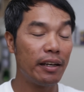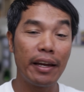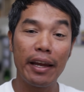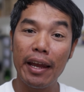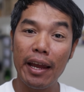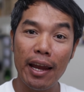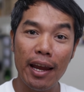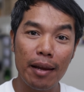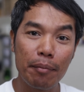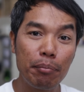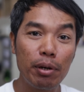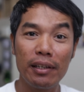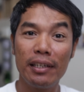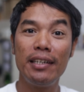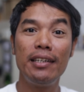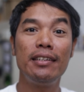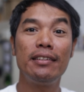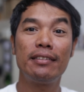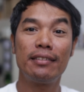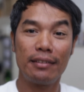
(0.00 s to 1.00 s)
And
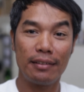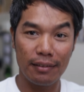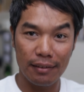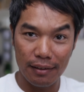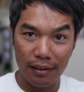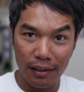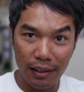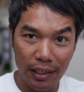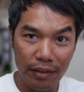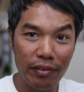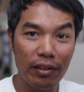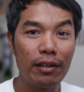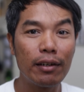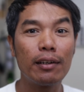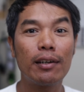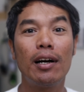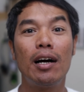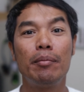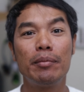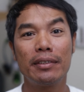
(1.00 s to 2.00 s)
please leave it in the
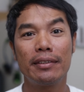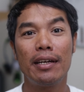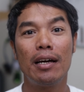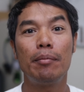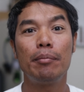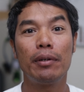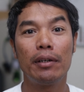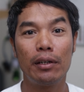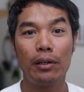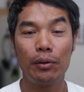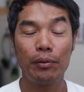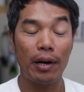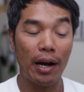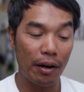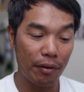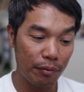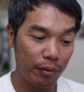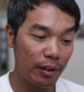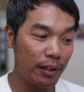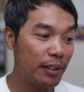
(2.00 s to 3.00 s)
comments down below. I
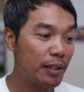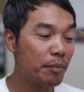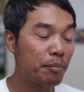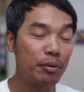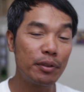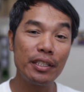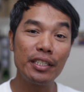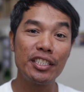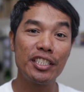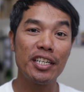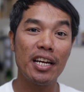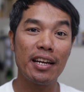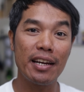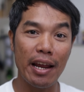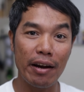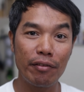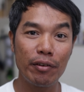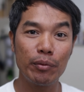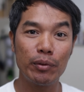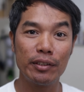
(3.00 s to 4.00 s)
really appreciate
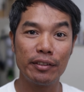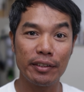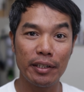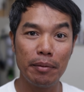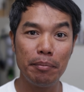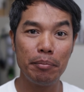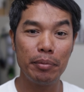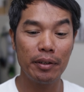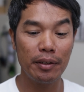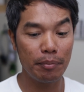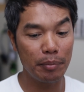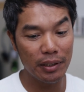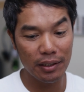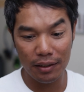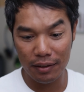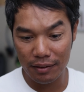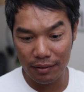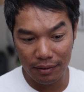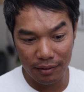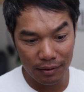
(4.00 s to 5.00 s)
everyone's input
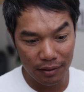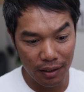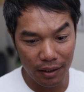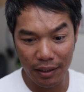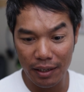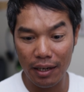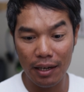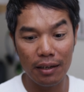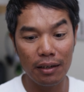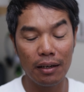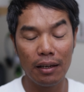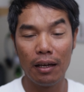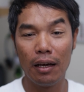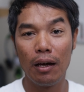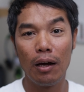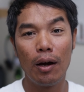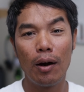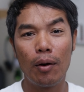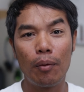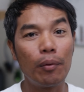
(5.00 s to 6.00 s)
because, again,
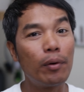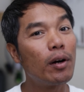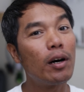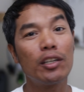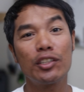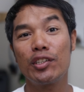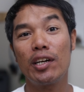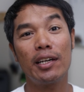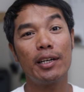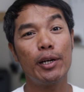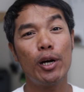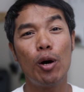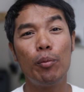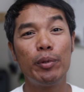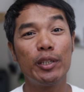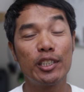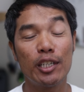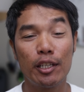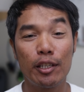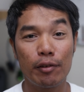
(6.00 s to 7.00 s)
we're all trying to help
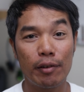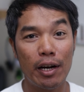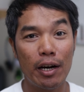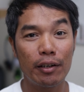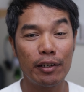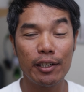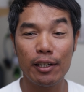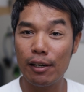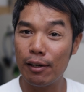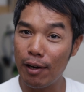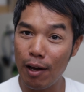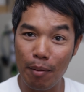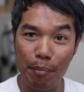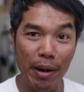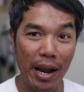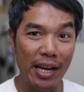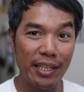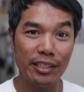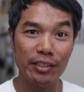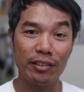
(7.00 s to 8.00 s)
each other out here, not
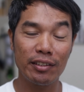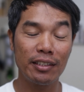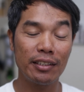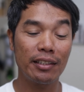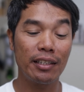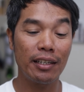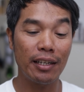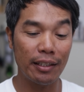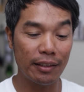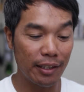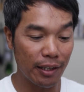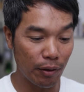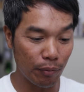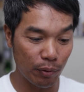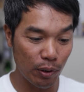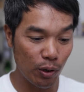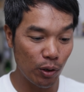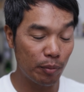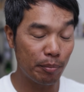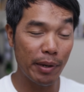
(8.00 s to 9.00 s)
bashing or anything. I think
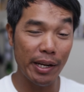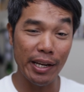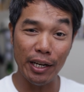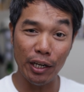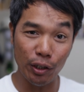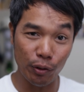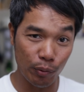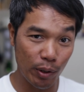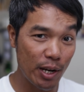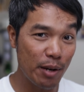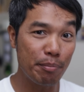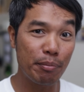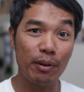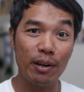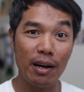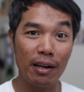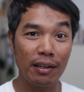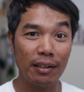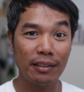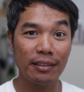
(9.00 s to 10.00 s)
Rode make great
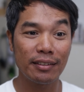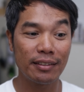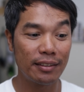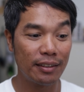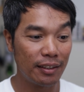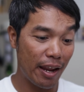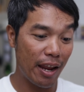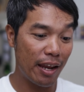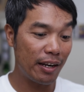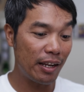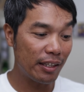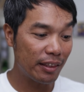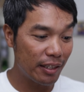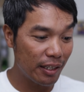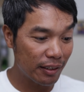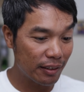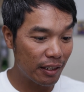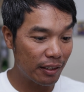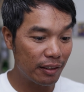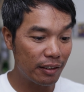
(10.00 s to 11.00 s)
products, and I
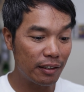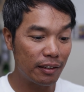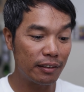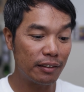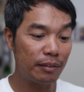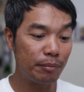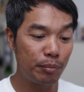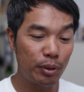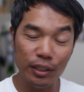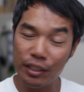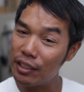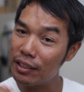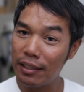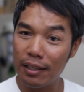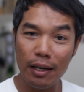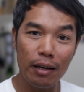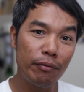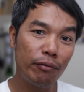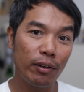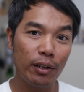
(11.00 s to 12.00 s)
think that they're pushing
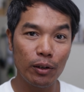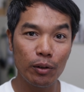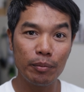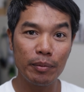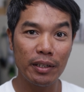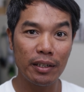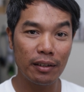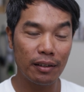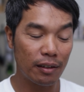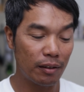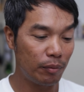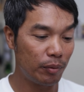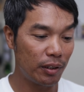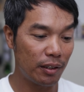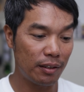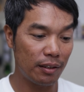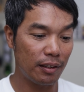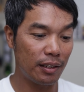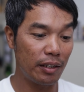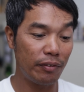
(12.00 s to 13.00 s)
the envelope here
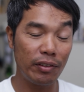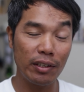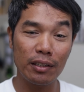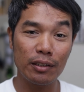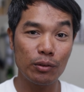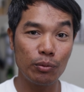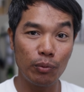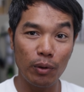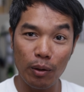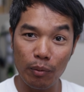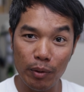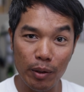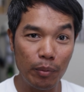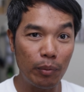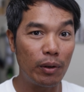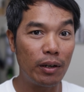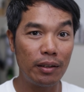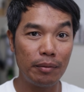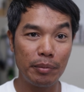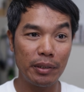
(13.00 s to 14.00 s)
with giving us what we
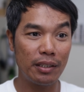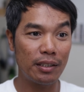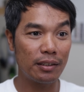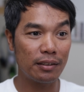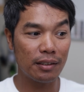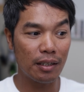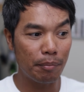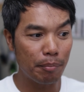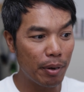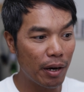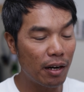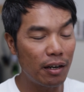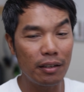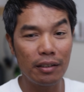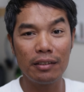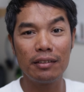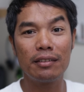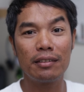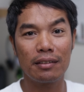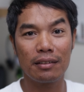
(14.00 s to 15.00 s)
want because
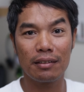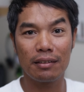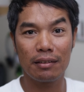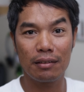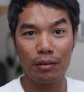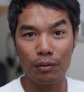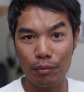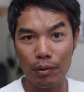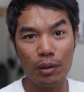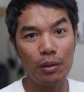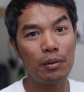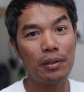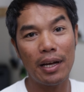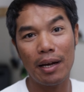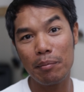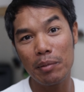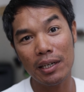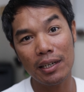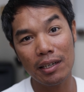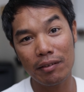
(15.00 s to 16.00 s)
competitors to Rode
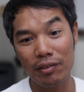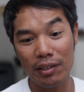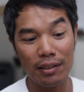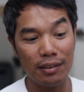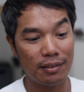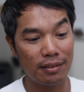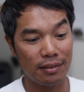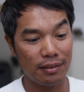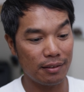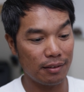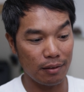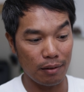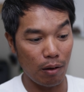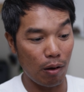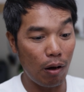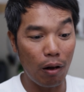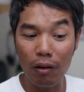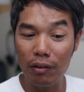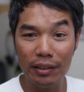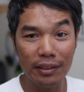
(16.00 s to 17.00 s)
have been giving us
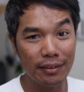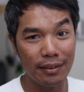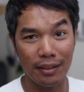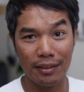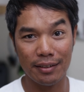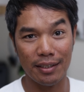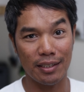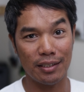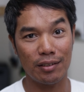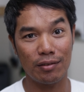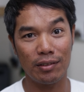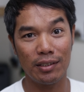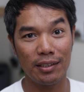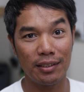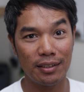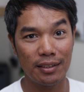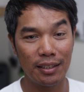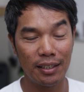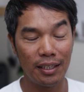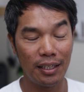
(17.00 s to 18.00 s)
all these
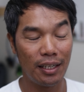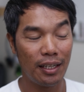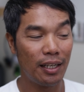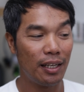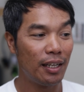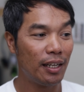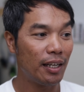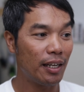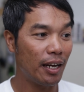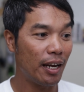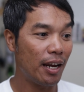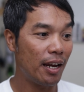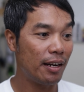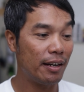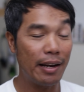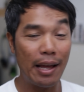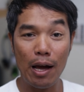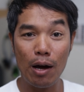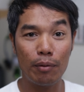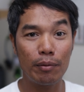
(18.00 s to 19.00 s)
accessories.
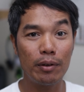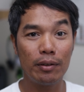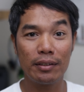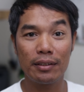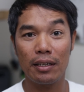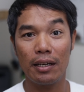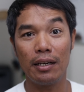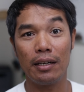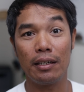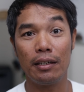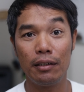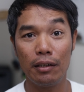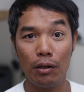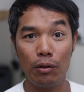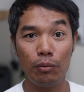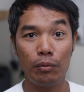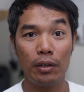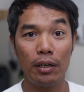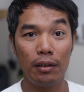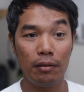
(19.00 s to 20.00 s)
And now Rode is like, you know
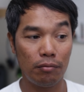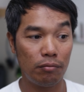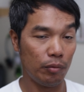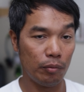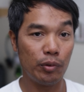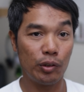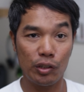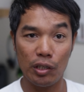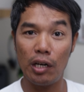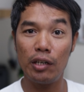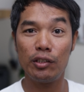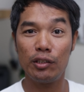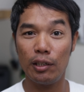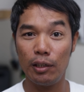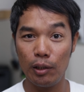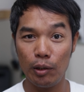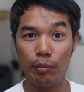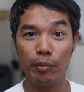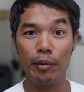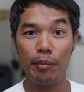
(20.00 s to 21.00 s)
what? We'll charge you a
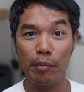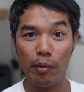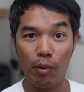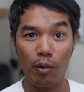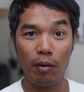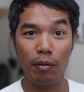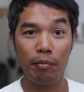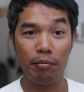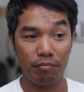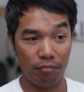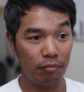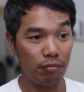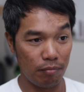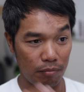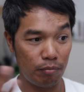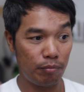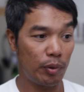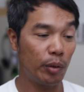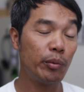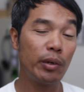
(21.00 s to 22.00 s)
little bit more,
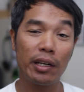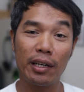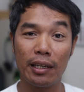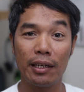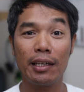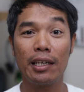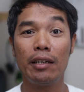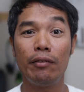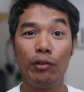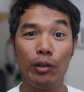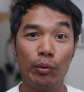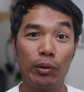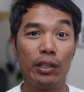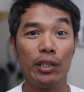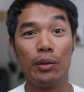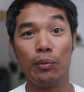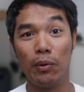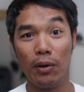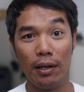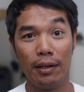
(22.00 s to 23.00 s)
but we're going to give you
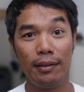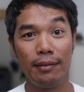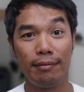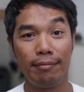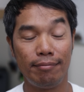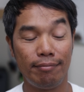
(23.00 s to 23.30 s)
what you want.